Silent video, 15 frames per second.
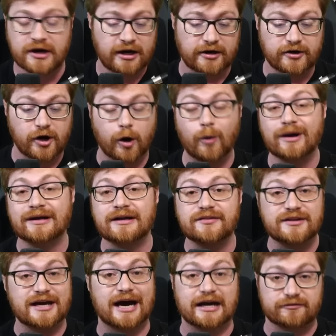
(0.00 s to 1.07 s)
knowing
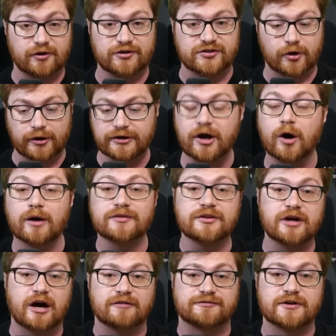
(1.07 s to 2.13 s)
the adversary, knowing the
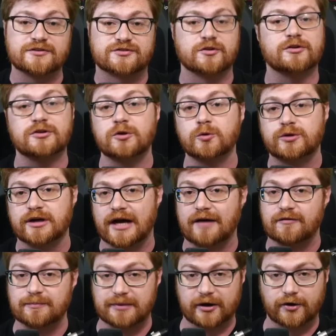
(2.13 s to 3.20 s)
offense so that you could have
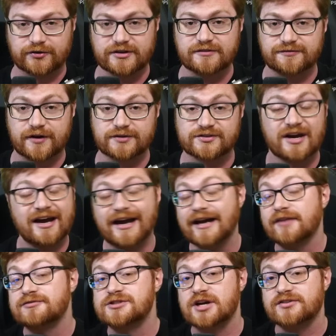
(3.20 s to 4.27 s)
a better defense, and
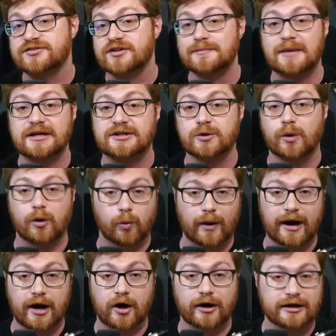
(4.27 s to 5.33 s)
if just to make you
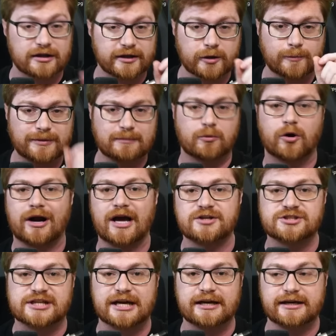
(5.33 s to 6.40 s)
aware and a little bit more
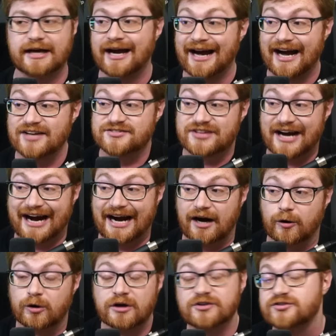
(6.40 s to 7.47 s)
educated as to
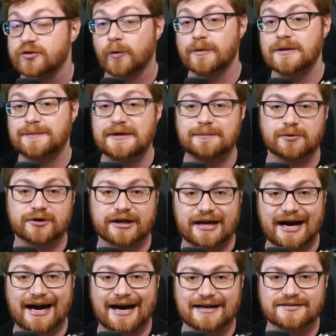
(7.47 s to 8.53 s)
how so many people get
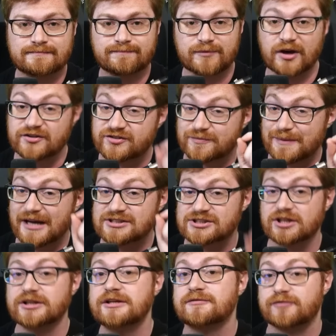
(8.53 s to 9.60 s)
hacked,
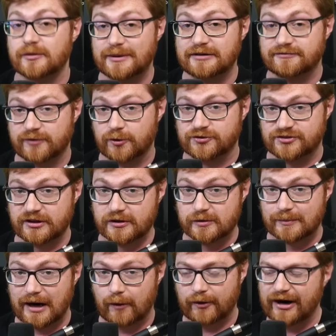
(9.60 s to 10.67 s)
especially from info stealer
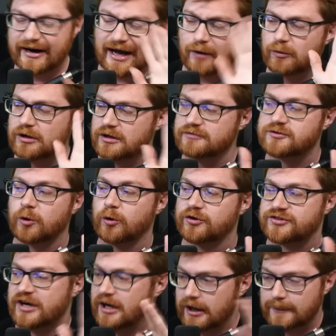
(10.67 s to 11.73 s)
malware. And I will, of
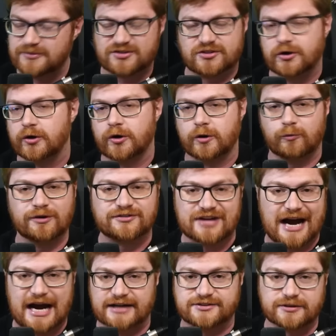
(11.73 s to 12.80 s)
course, obscure,
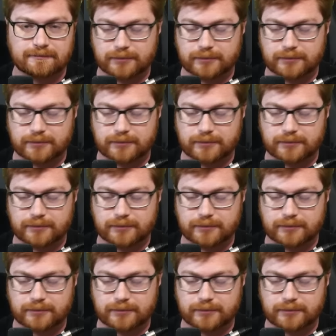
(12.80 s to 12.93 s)
redact, and